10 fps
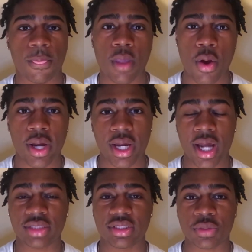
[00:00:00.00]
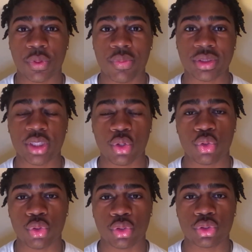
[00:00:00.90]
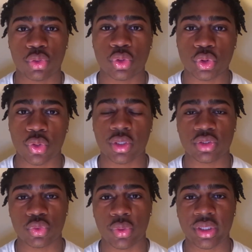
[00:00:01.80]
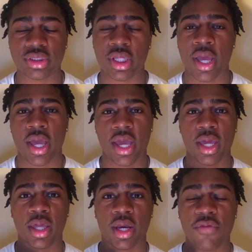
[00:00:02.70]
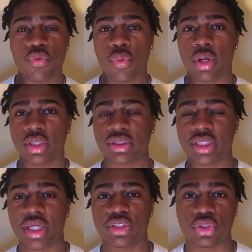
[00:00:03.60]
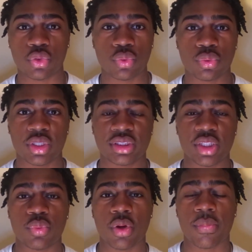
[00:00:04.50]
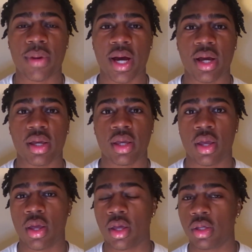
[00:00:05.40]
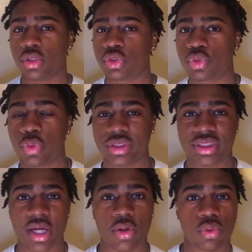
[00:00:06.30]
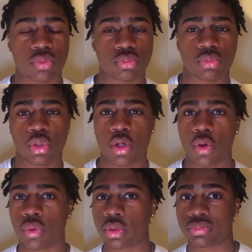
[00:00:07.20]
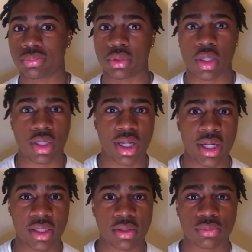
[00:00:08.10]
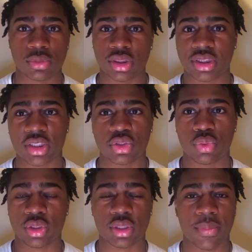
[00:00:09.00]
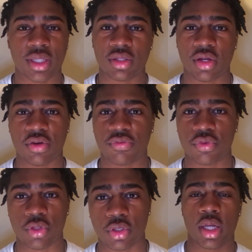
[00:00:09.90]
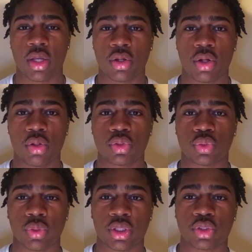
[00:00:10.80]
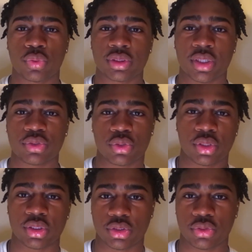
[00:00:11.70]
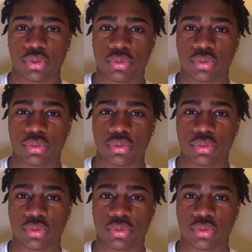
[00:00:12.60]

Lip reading: Alright guys, that's pretty much how you do your 2-strand twist. And if you want to stay tuned to see what my twist out, look like, just stay tuned. It's going to be at the end of the video. And here goes what the twist out turned into.